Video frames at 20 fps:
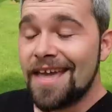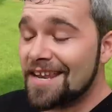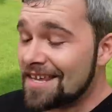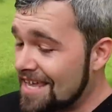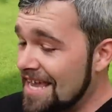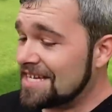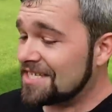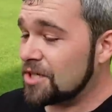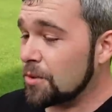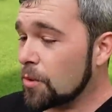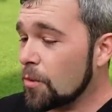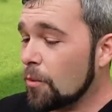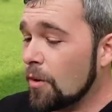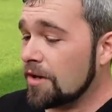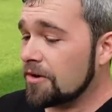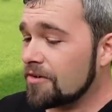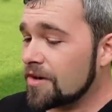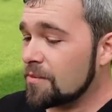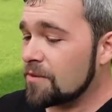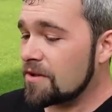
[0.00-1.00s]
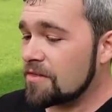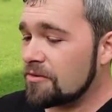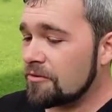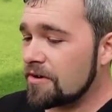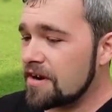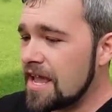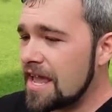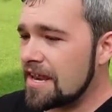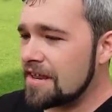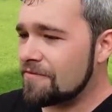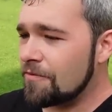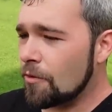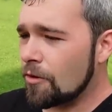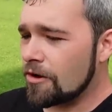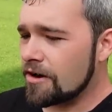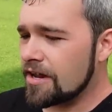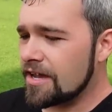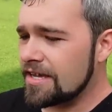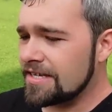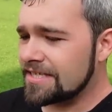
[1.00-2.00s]
And in case you were wondering what a three
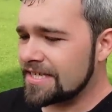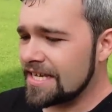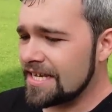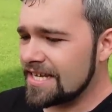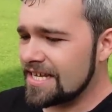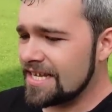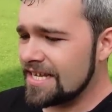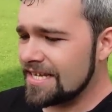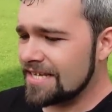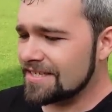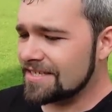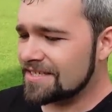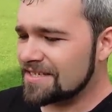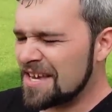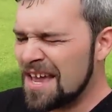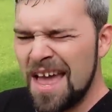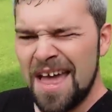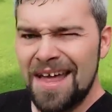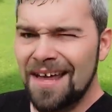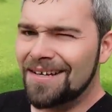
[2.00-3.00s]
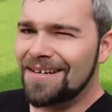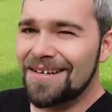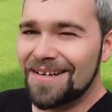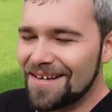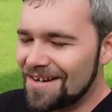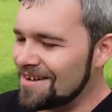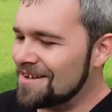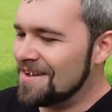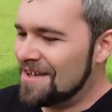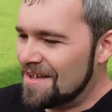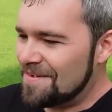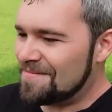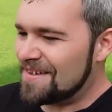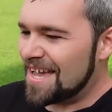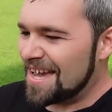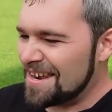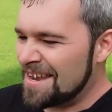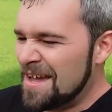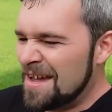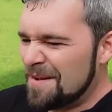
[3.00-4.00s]
eighty-four is, it is! Oh,
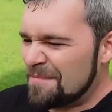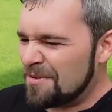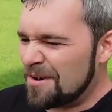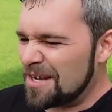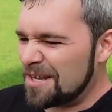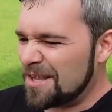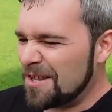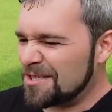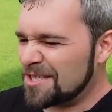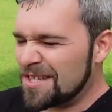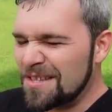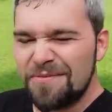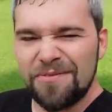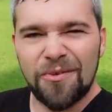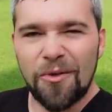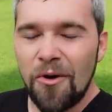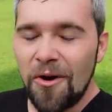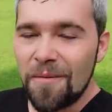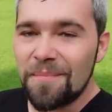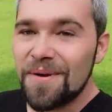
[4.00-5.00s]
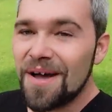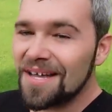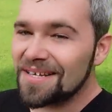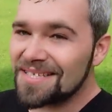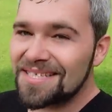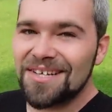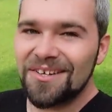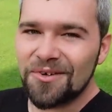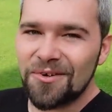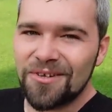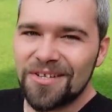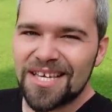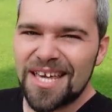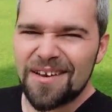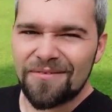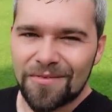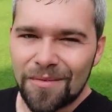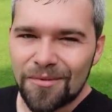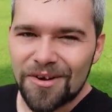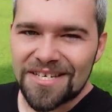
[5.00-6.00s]
man, pretty close to the floor, but still cool to get
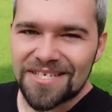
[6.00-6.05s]
it from